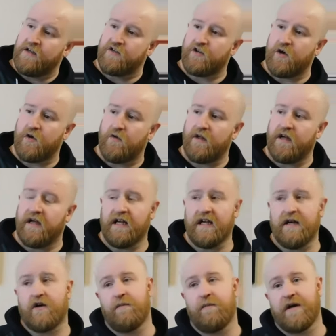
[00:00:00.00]
so that
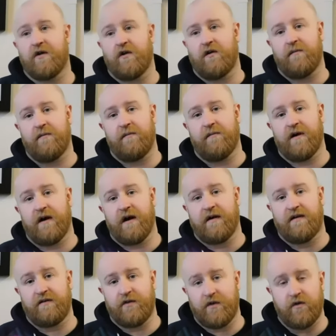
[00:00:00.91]
he could become
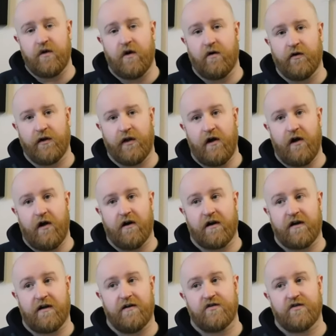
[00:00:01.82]
a do not unlock,
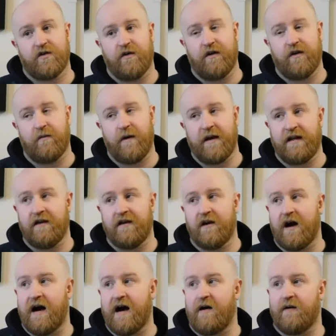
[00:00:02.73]
so that when he
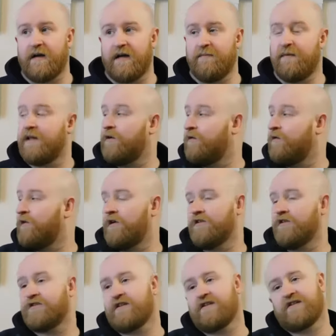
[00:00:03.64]
got out, he'd be
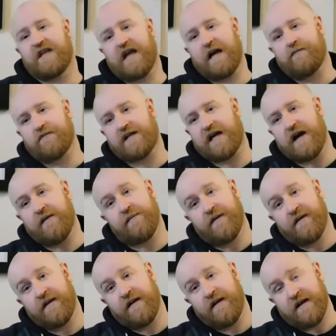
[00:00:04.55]
unlocked at the same
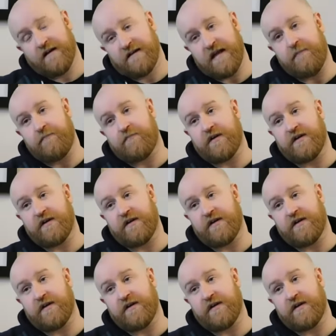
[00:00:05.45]
time as them